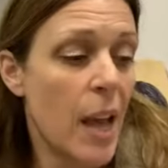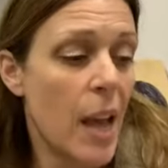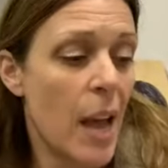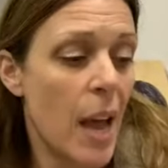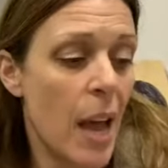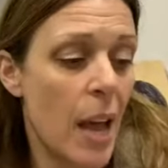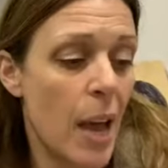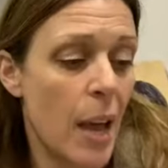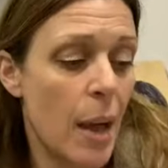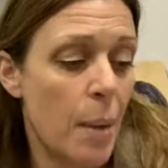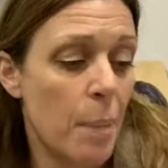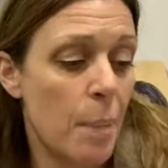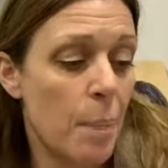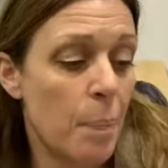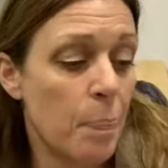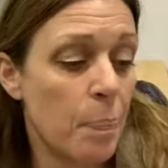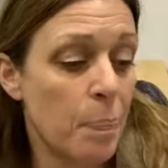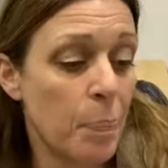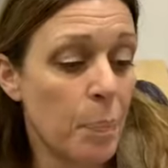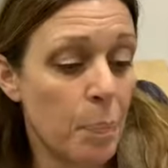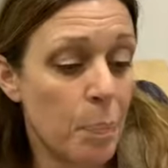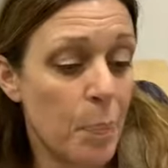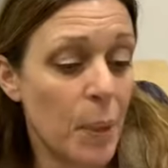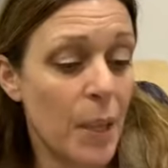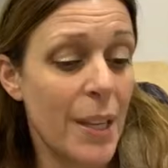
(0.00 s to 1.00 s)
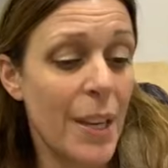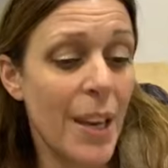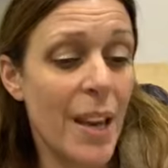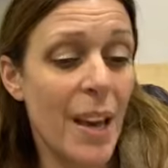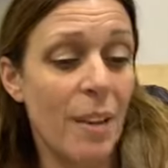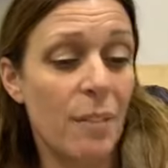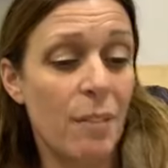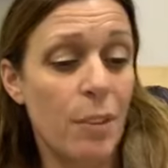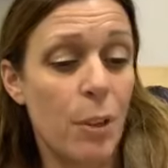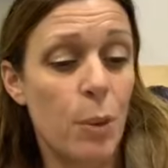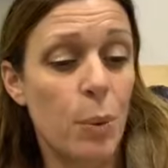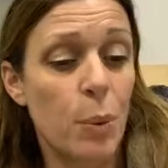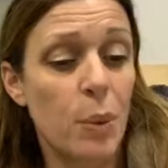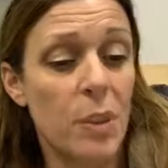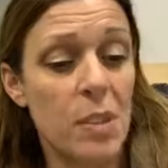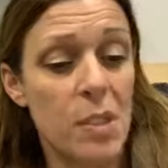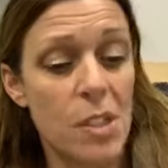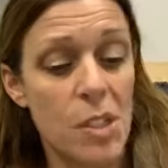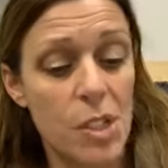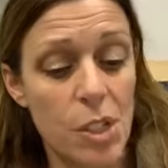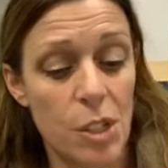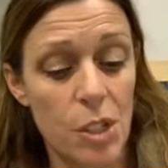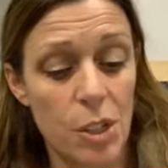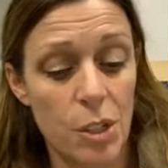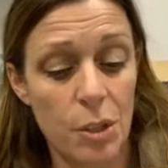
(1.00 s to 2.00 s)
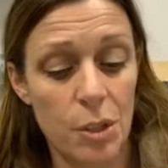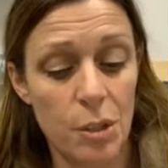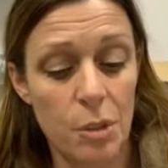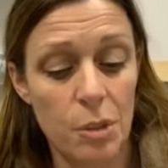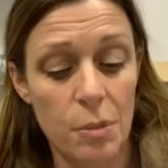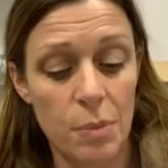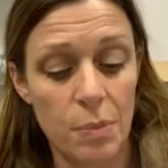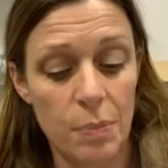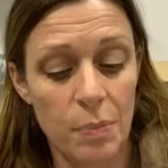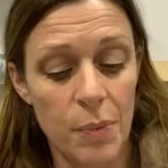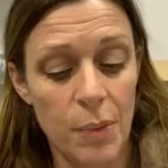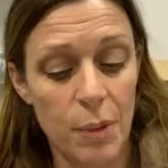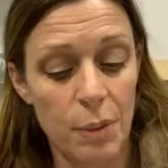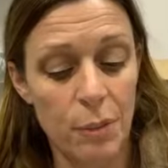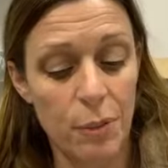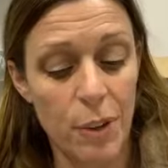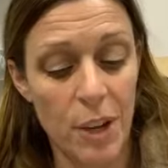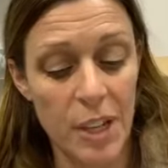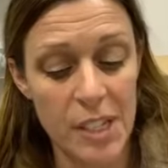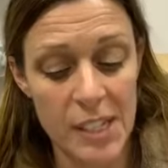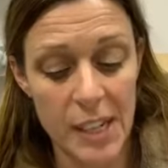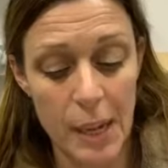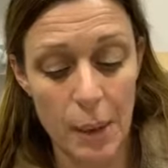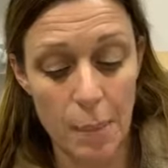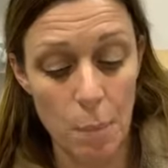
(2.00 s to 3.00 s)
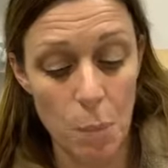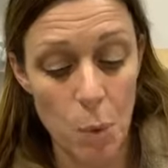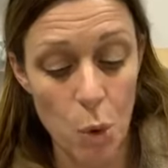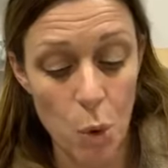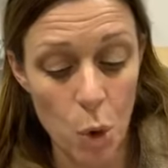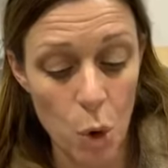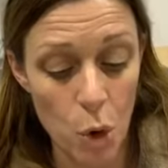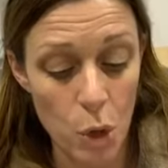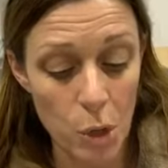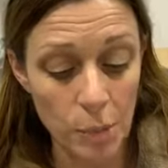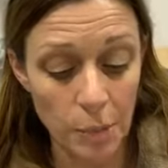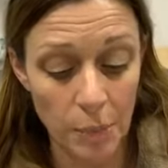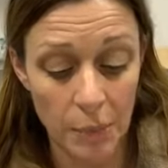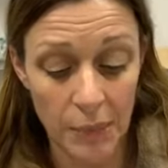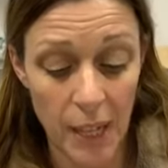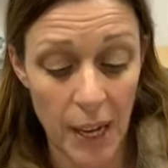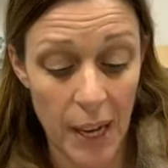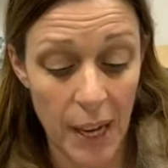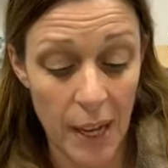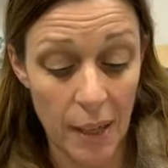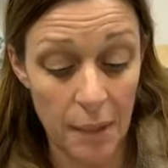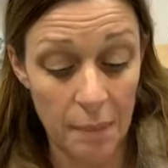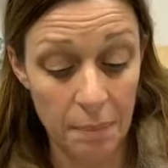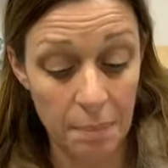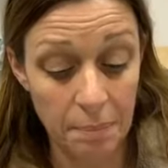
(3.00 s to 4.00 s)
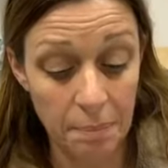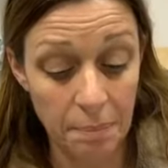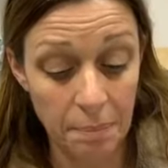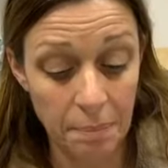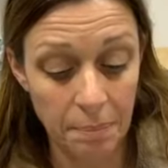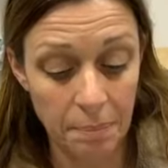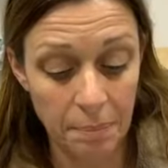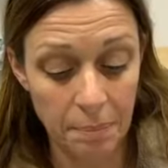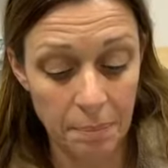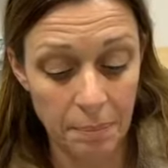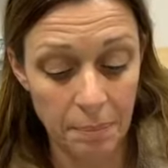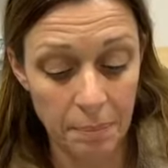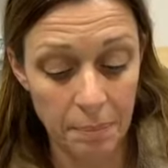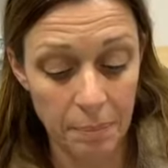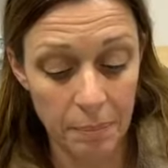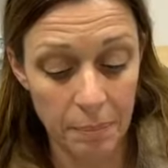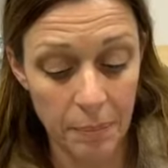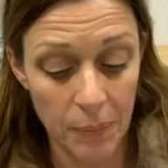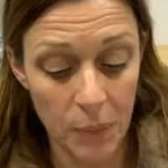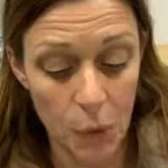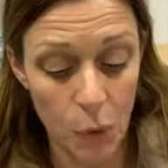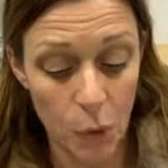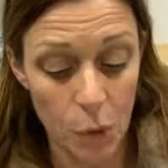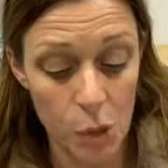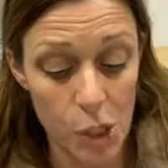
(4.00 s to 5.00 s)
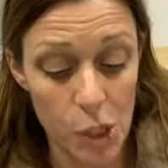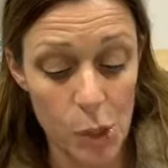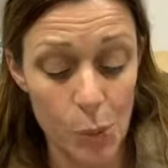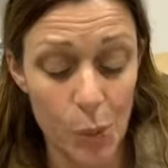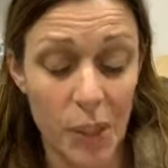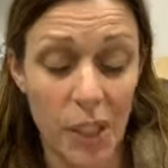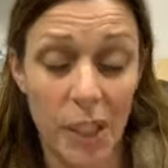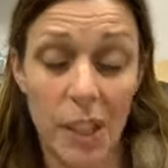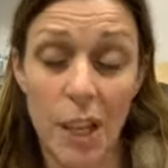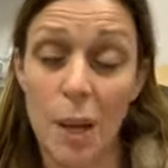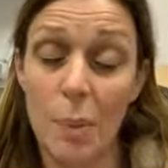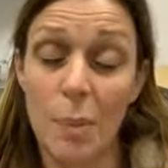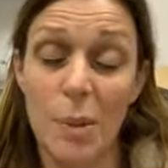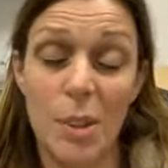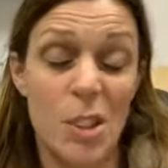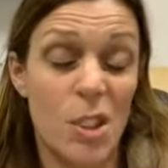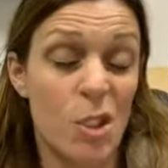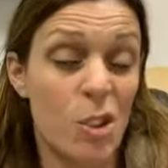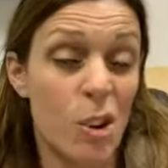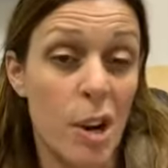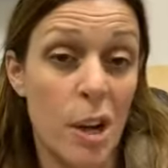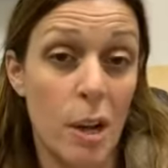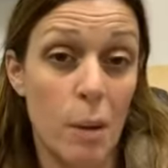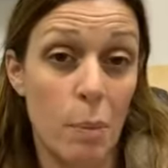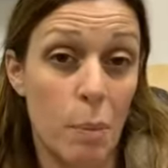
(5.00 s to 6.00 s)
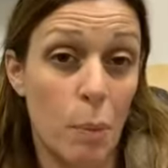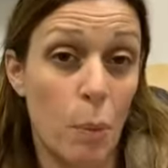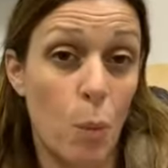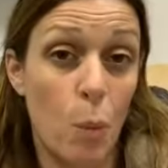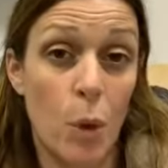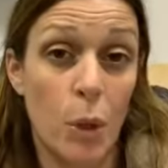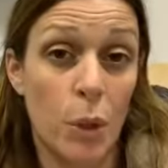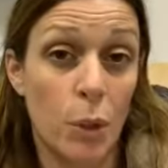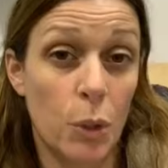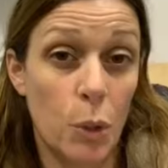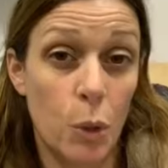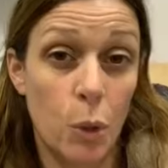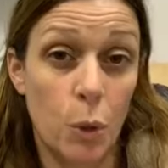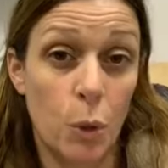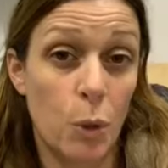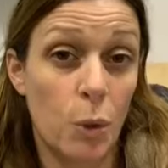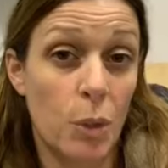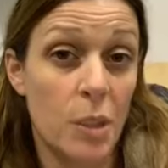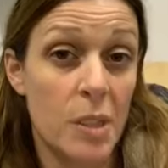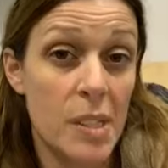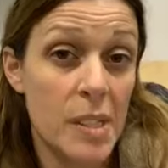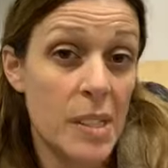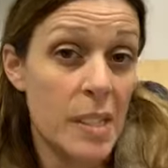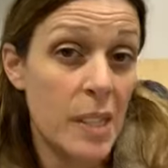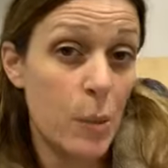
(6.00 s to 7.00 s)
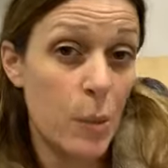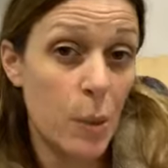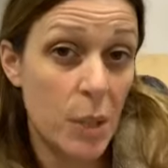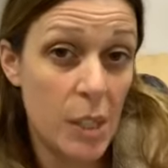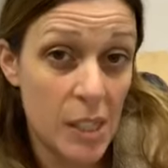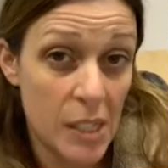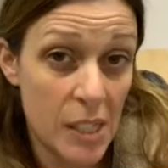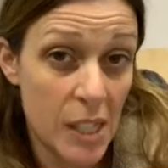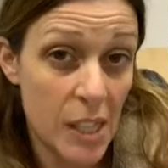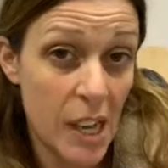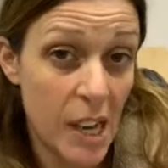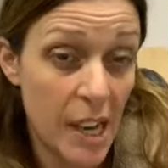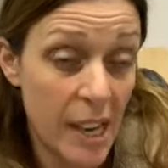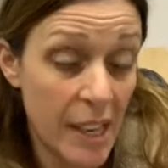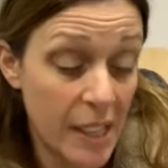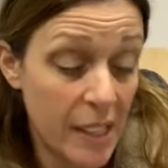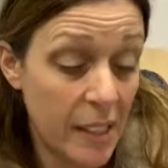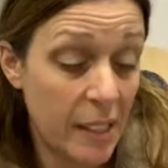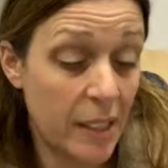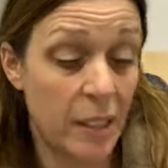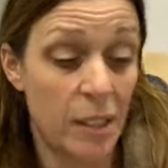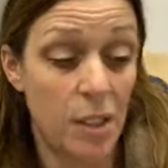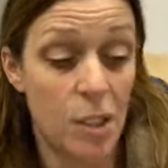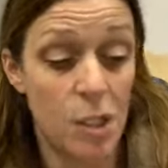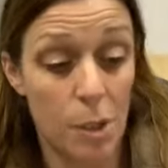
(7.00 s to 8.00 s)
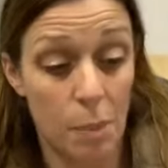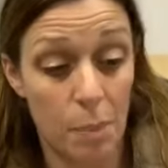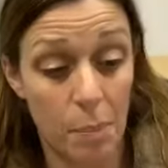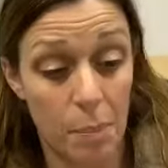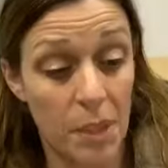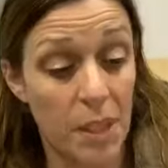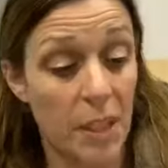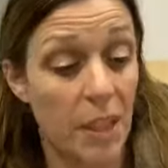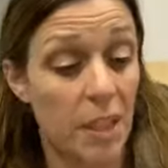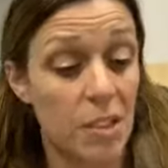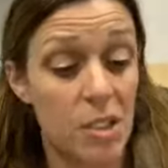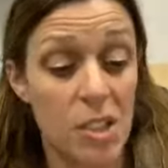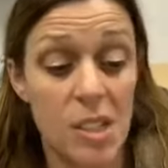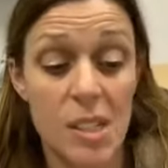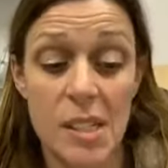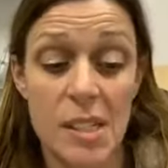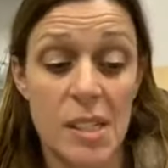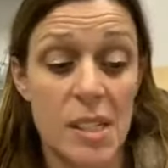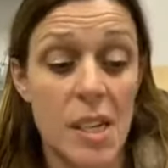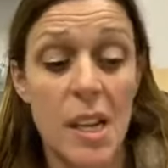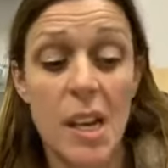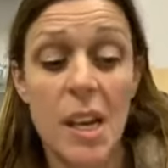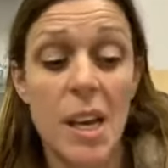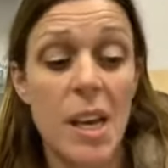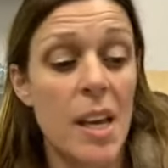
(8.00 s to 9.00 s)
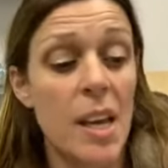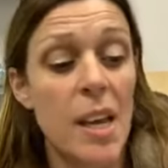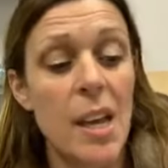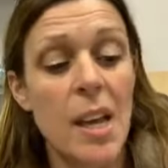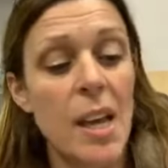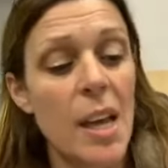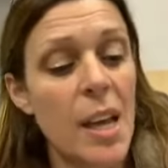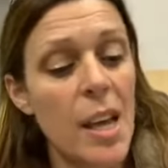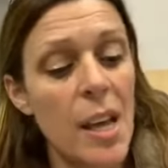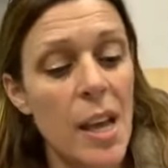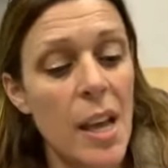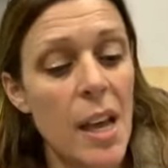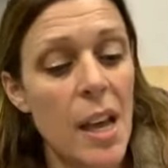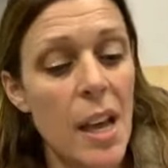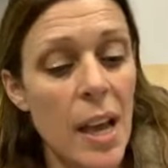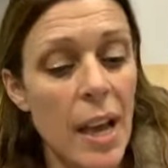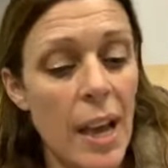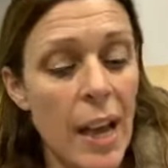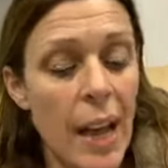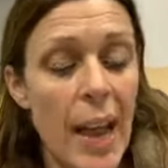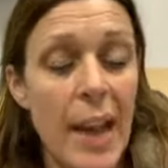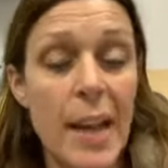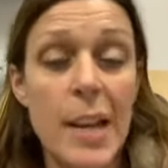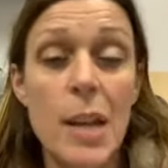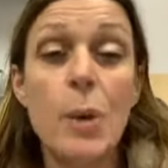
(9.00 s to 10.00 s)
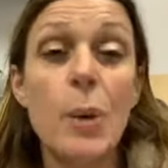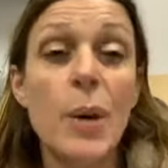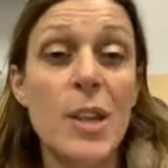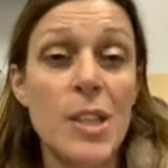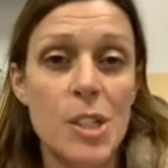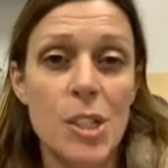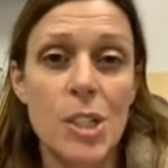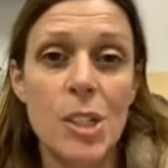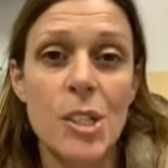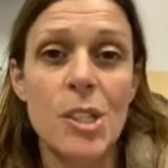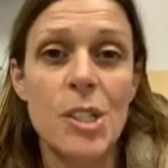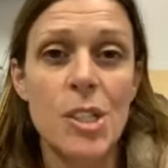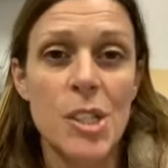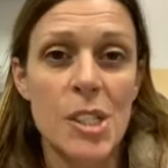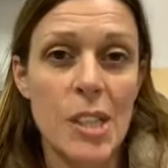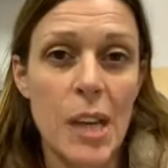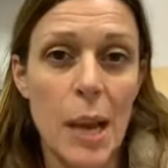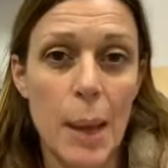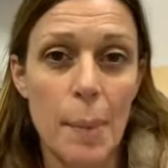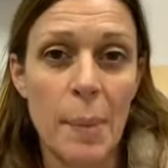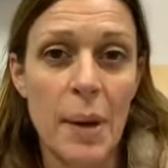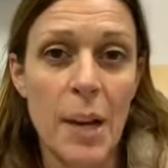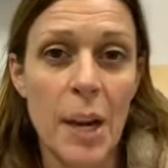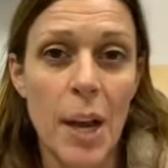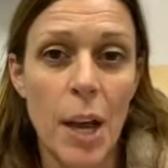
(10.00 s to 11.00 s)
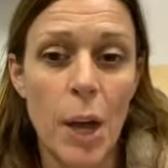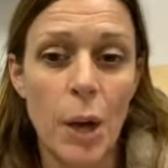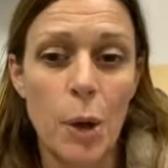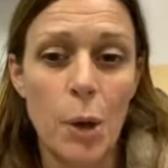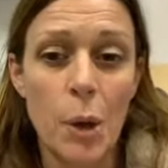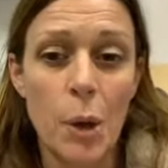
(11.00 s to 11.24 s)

But yeah, if you want to find out more, or just want to come and try one call and see what it's like and jump, you know, just any questions, just let me know.